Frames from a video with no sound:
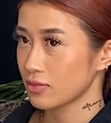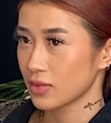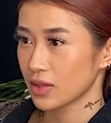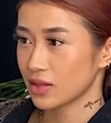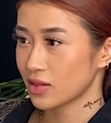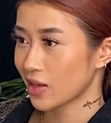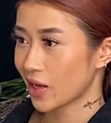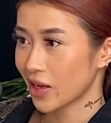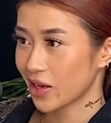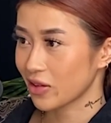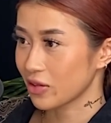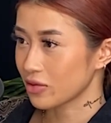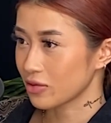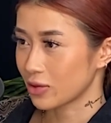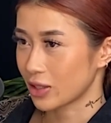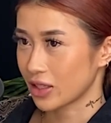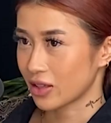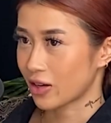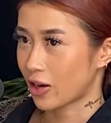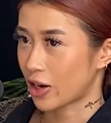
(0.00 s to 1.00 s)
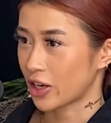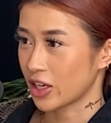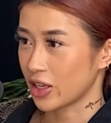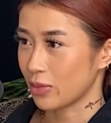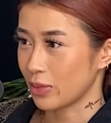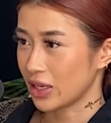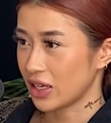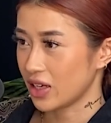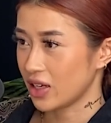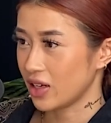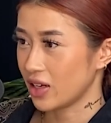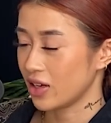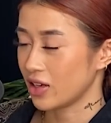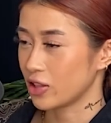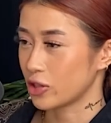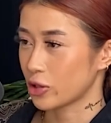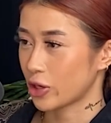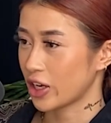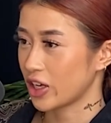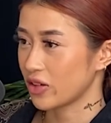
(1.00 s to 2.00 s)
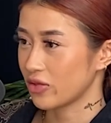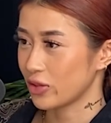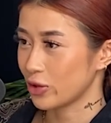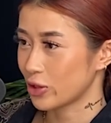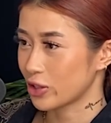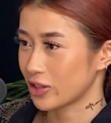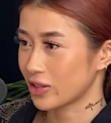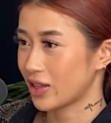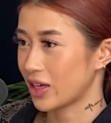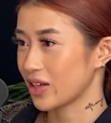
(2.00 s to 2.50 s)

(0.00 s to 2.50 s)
it's like what Cardi B, Drake, Future.